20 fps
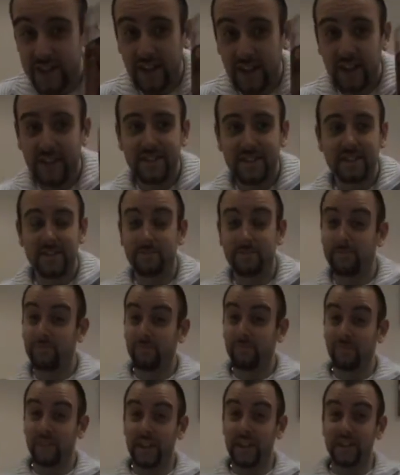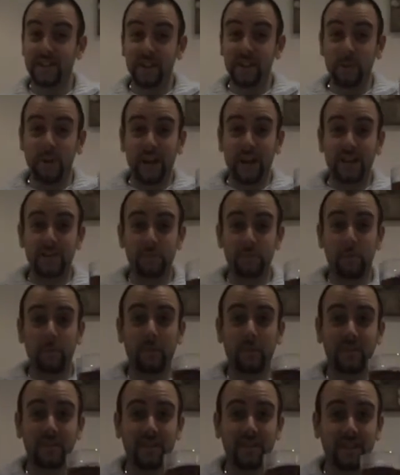guys. Let's see what Aspall
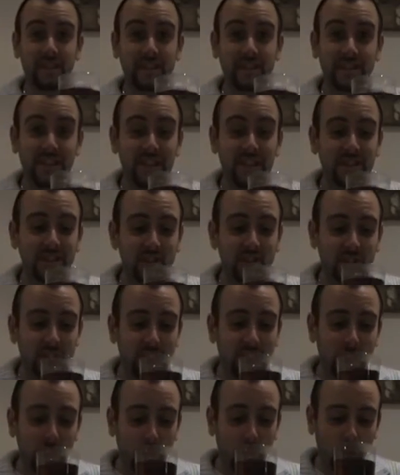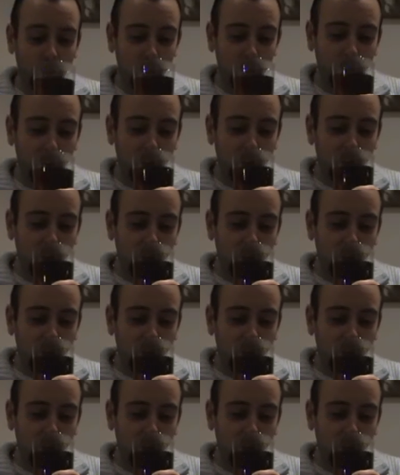Mulled Cyder tastes like warm.